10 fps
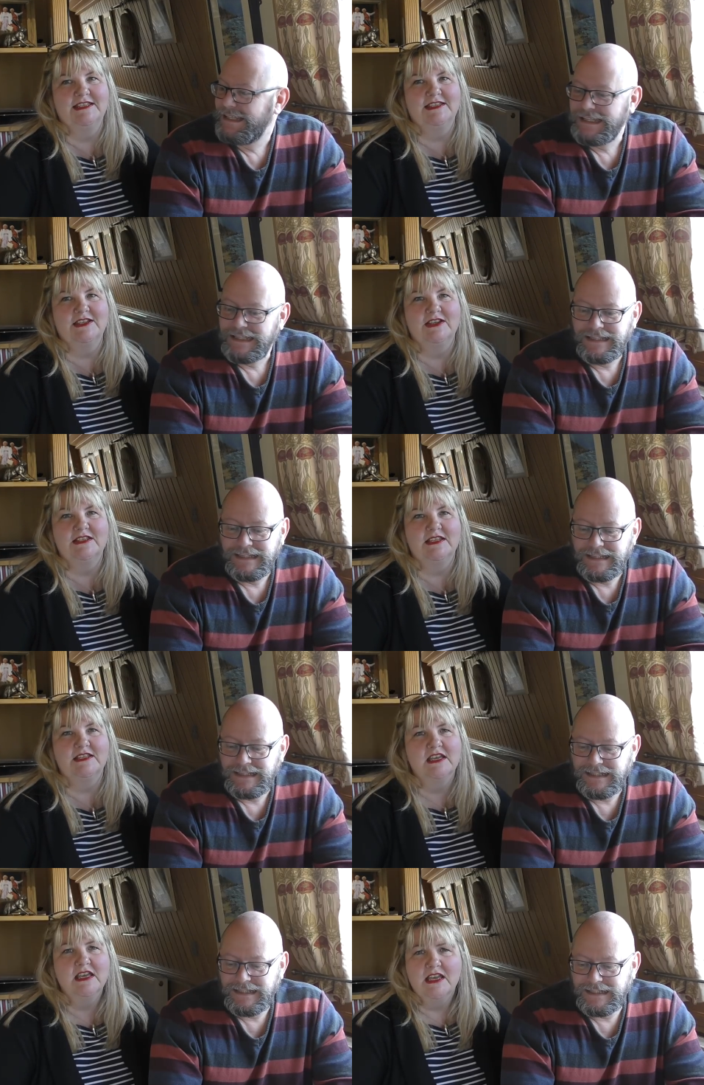
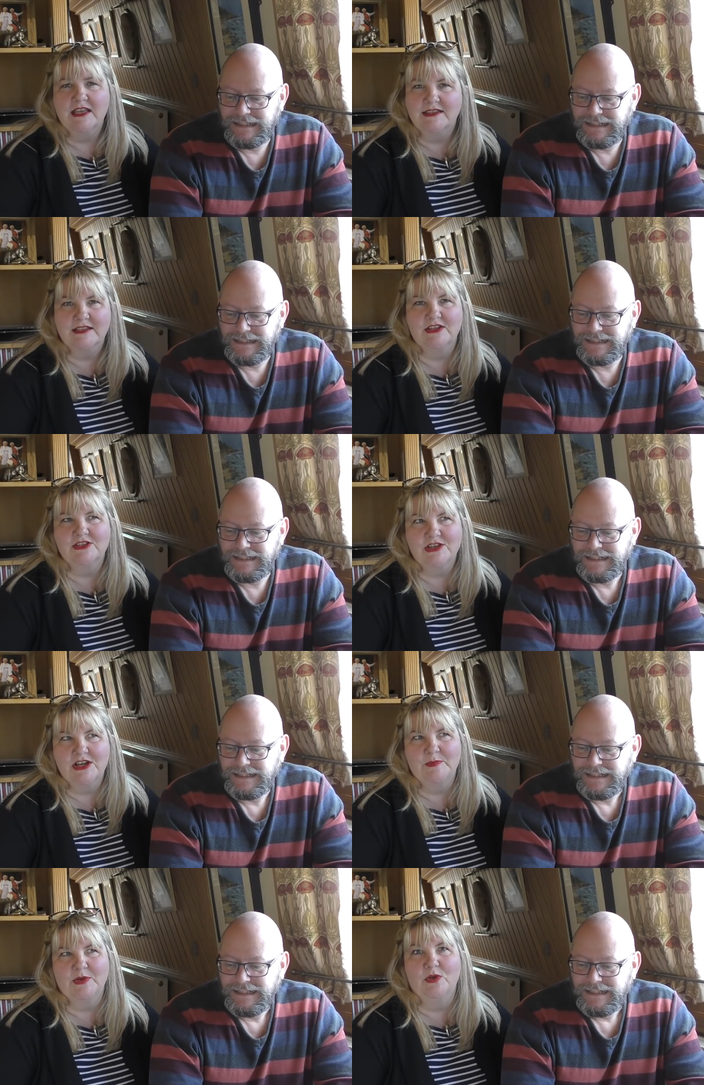Speaker 1: decided he's going to
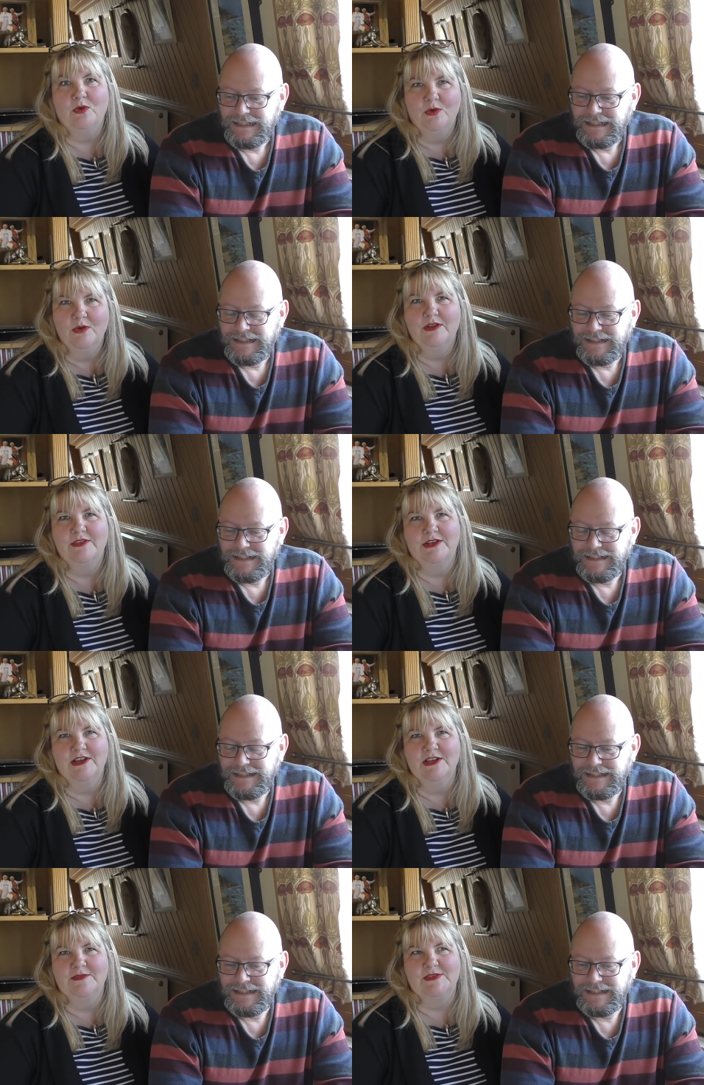sharpen all of the
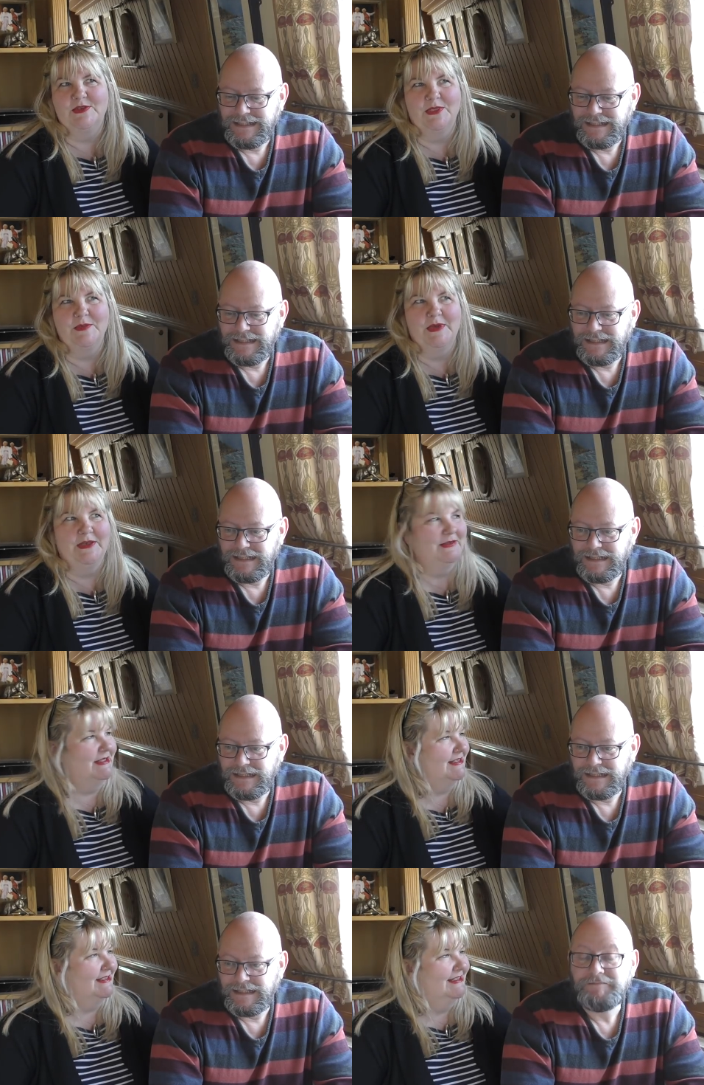knives on the
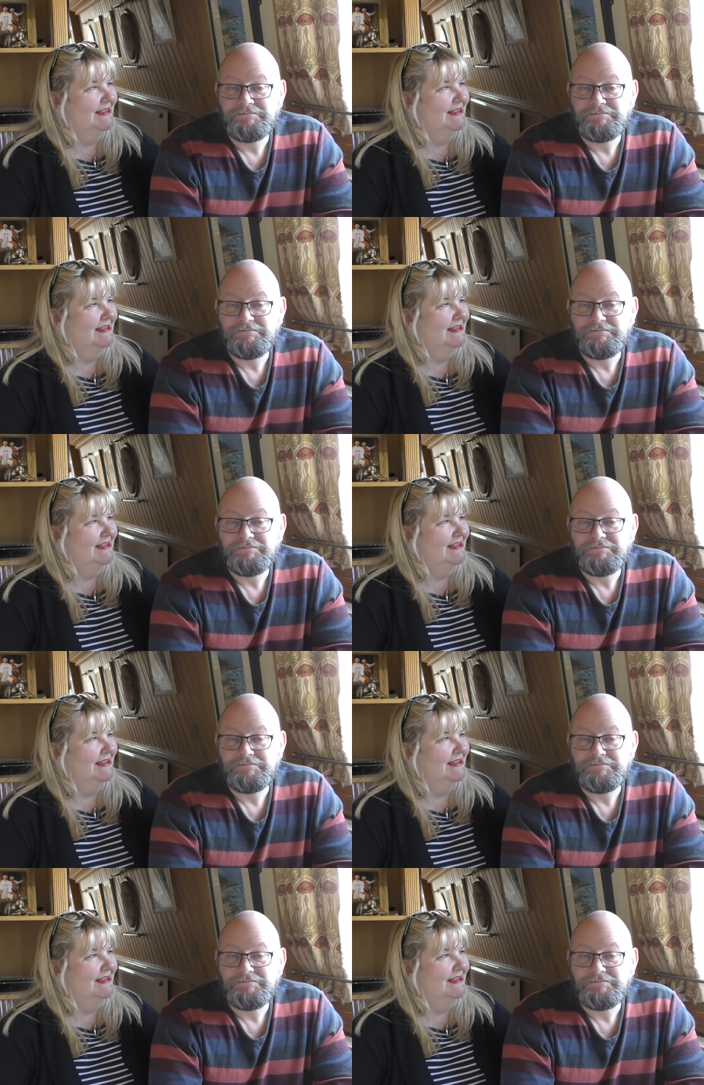boat.